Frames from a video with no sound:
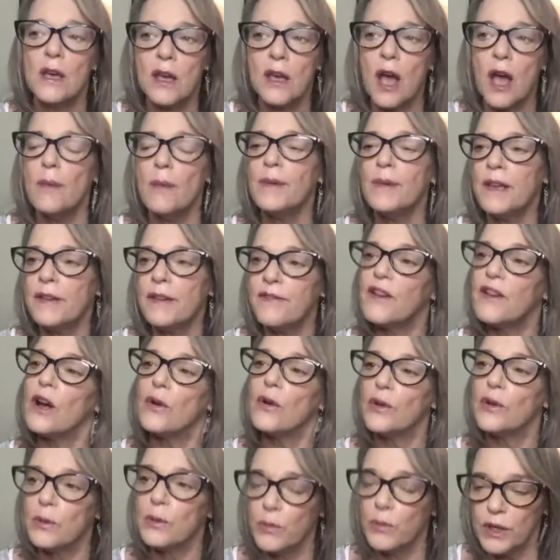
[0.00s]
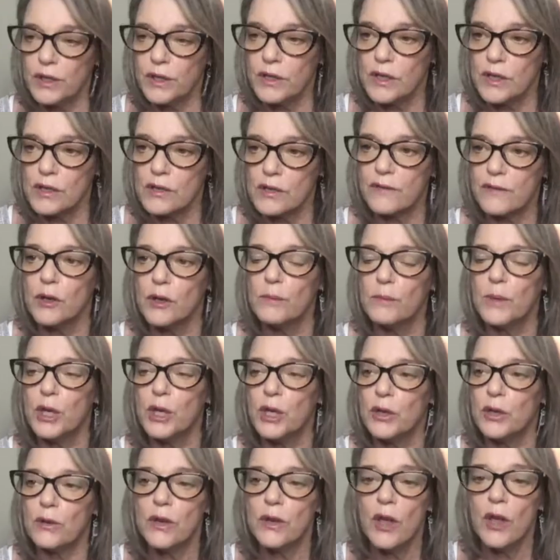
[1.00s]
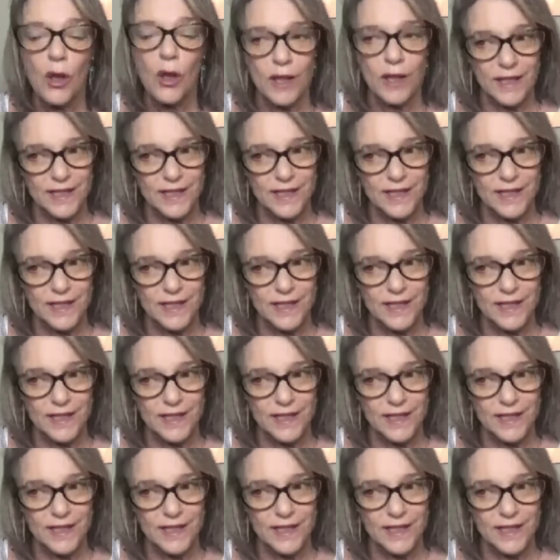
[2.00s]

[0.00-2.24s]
coming forward with this full moon,